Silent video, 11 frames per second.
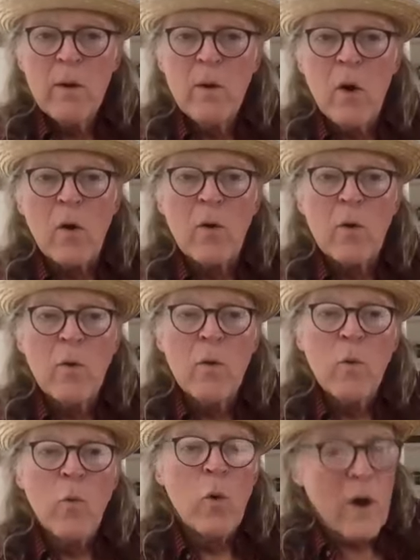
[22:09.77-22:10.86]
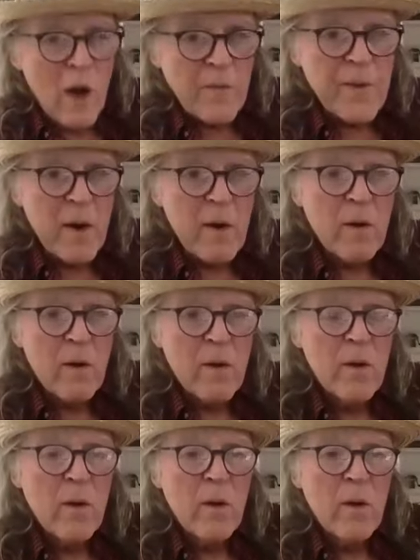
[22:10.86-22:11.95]
or were out there,
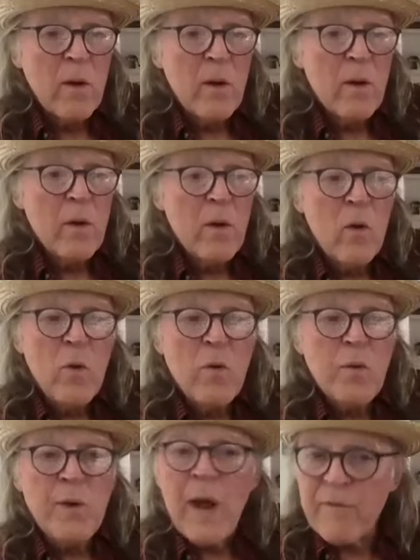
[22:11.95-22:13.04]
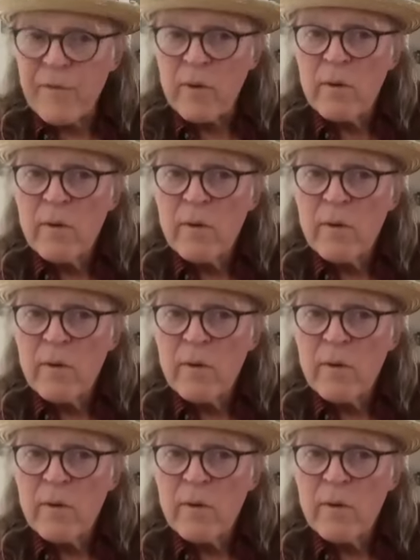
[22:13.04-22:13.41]
who never,